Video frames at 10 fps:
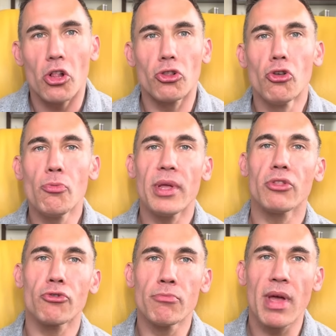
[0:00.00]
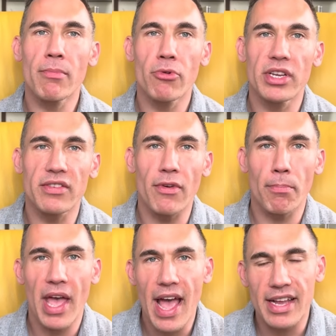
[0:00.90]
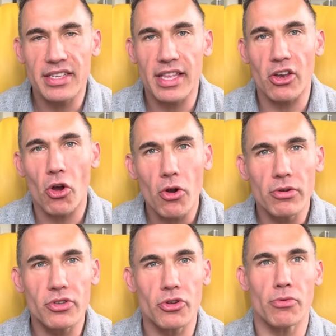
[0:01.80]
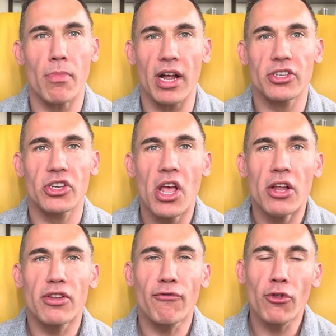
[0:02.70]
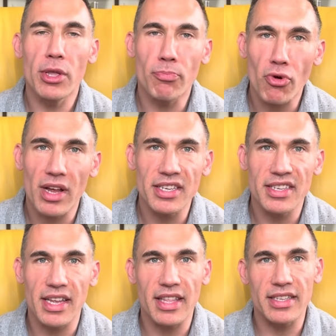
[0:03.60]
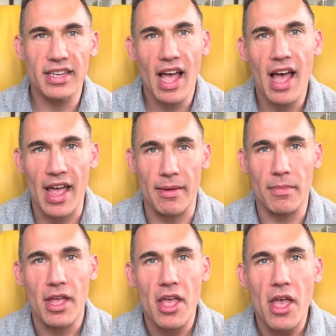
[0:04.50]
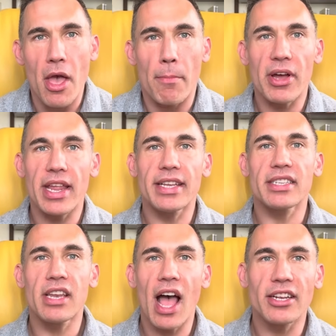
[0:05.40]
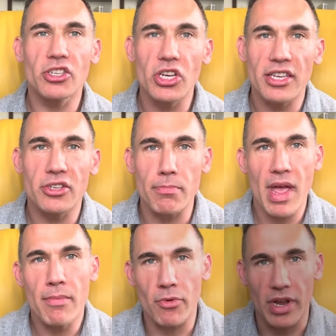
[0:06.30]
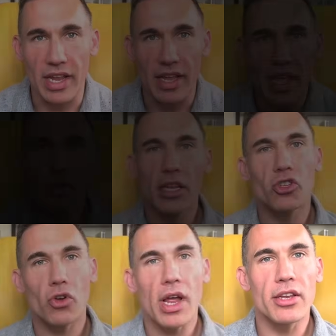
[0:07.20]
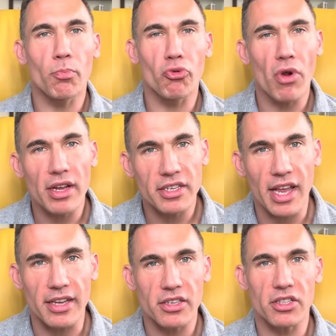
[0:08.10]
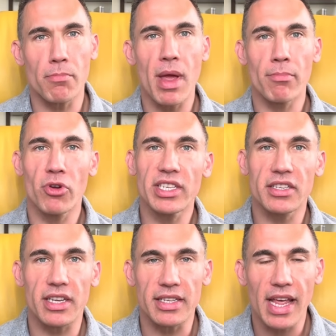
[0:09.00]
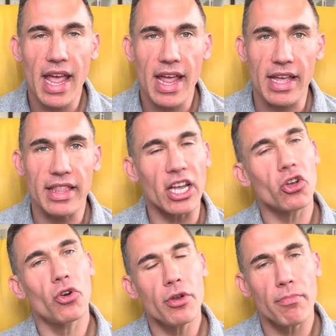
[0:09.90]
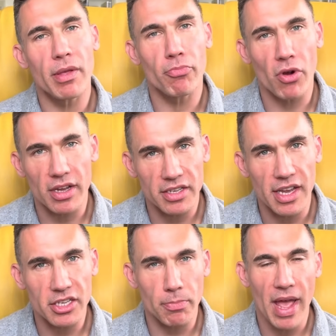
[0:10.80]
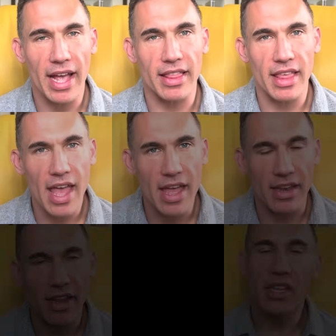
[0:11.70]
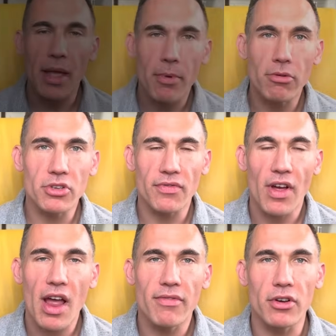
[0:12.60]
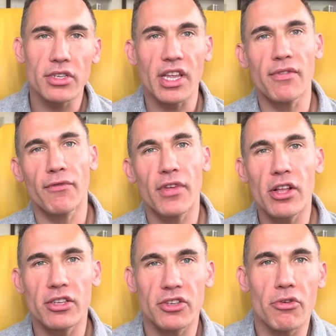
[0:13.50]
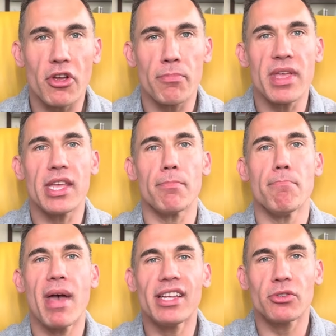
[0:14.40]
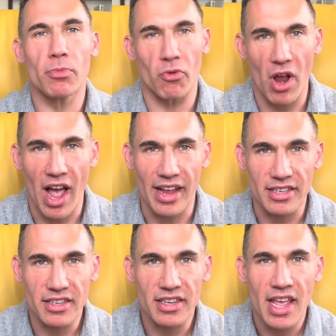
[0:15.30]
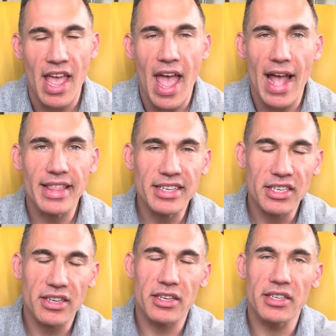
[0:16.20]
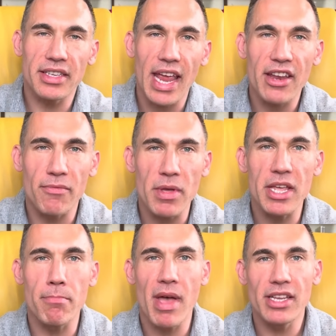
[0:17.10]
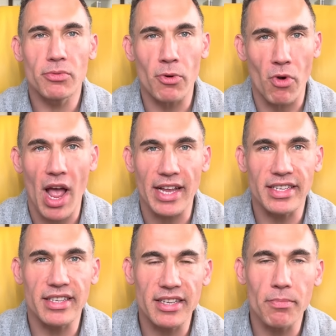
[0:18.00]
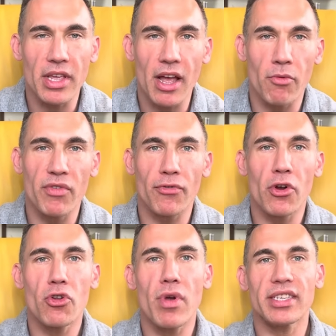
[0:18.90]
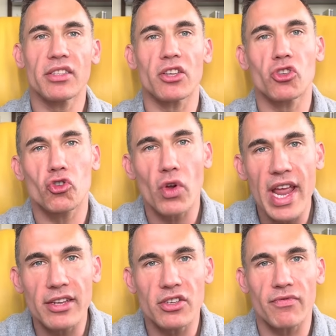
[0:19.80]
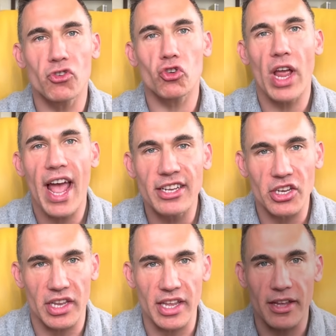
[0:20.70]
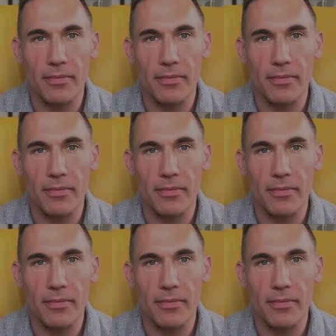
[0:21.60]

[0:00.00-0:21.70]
looping through memories of a past that hurt too much to fully process at the time. But it's not just memory. In trying to process the memories today that couldn't be processed back then, scapegoat survivors can feel as though they're being mesmerized. And this state of being mesmerized is something I'll refer to as the trance of tragedy.